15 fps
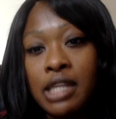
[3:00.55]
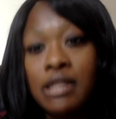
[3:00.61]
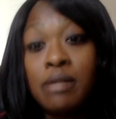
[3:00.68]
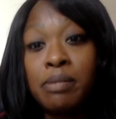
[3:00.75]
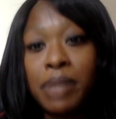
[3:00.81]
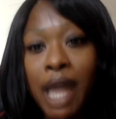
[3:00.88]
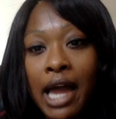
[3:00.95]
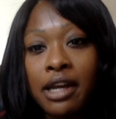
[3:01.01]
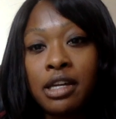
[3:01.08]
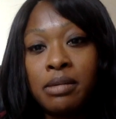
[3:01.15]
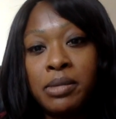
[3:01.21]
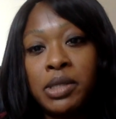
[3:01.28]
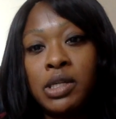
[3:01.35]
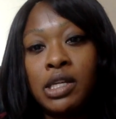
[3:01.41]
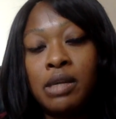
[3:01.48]
in the Black
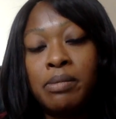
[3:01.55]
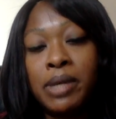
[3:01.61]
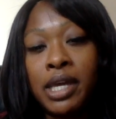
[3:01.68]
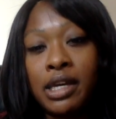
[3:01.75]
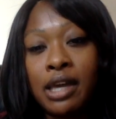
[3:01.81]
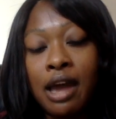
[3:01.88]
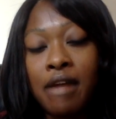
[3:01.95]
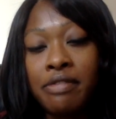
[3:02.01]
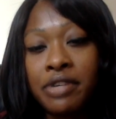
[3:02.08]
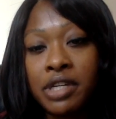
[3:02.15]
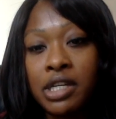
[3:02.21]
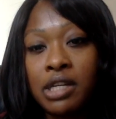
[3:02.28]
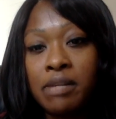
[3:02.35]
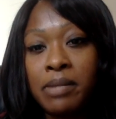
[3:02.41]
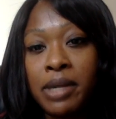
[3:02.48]
community. Being an
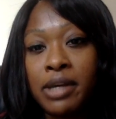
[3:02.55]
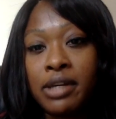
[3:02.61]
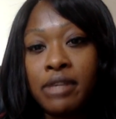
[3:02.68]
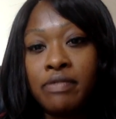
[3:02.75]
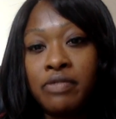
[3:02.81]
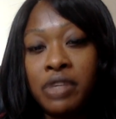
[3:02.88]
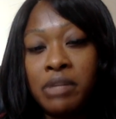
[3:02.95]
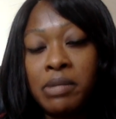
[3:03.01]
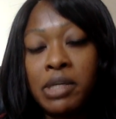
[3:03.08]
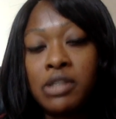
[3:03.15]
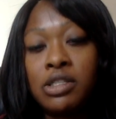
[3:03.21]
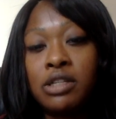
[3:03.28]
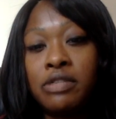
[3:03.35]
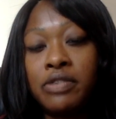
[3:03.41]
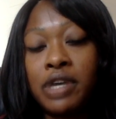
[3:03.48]
African American female,
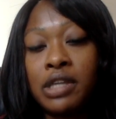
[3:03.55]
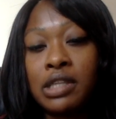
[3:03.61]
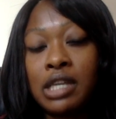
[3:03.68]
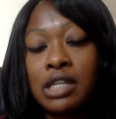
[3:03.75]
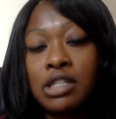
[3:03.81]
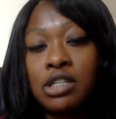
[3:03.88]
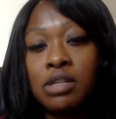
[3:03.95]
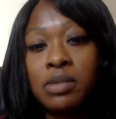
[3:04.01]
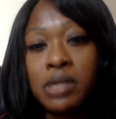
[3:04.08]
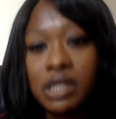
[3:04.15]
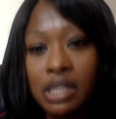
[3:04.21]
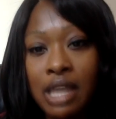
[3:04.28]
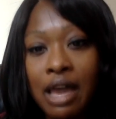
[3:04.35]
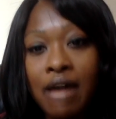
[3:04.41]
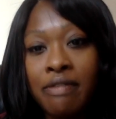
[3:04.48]
she felt that she
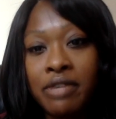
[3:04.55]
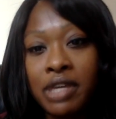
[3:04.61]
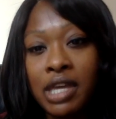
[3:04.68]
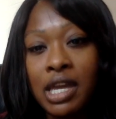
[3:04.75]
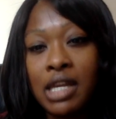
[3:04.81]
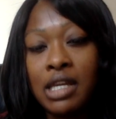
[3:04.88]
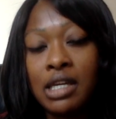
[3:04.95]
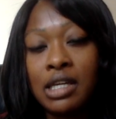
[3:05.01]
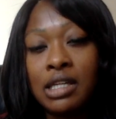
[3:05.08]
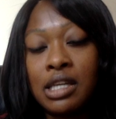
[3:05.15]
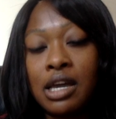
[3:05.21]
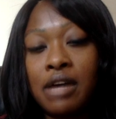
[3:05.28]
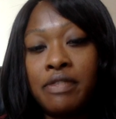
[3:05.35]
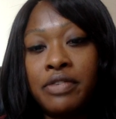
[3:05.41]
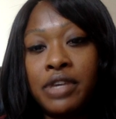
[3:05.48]
wasn't advocating
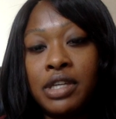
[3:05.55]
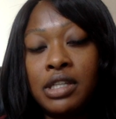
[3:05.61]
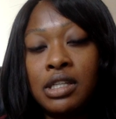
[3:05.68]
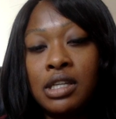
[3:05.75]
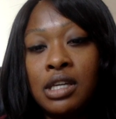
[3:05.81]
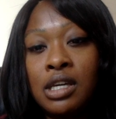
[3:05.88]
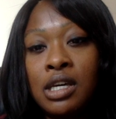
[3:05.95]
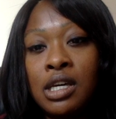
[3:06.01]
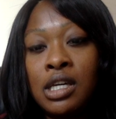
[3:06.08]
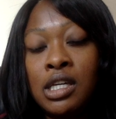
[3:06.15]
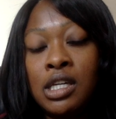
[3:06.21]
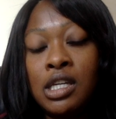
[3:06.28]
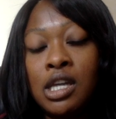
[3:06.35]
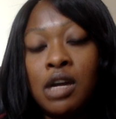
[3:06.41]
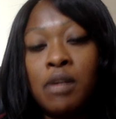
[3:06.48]
enough and,
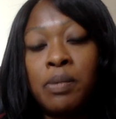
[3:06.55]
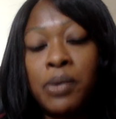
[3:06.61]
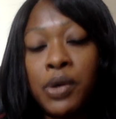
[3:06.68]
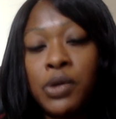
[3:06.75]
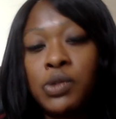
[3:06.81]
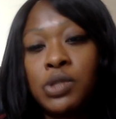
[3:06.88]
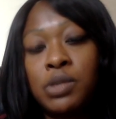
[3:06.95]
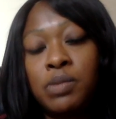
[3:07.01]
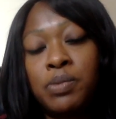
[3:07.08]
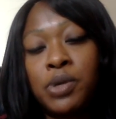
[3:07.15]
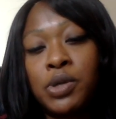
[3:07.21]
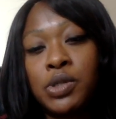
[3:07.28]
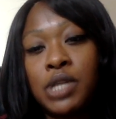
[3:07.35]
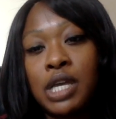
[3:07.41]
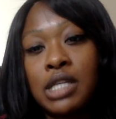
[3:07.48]

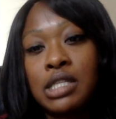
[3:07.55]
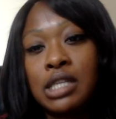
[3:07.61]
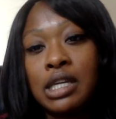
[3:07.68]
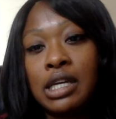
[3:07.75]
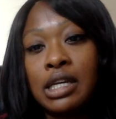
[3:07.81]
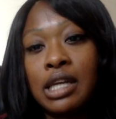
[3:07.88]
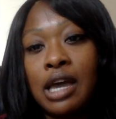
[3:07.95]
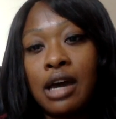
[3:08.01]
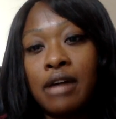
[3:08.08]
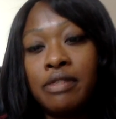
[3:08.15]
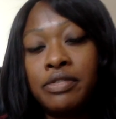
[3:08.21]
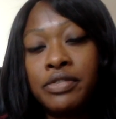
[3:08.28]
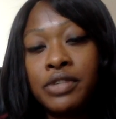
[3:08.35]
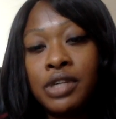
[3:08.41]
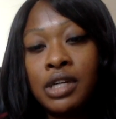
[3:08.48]
protesting
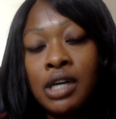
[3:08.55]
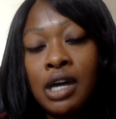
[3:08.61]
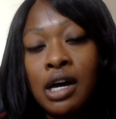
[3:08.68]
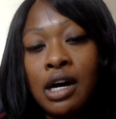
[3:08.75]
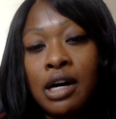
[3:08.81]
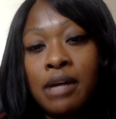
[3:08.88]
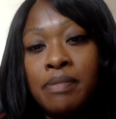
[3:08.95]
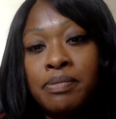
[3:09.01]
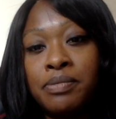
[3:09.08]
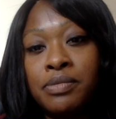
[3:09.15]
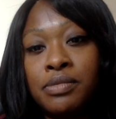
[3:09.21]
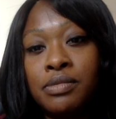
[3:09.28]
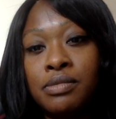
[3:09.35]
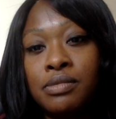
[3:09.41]
enough um,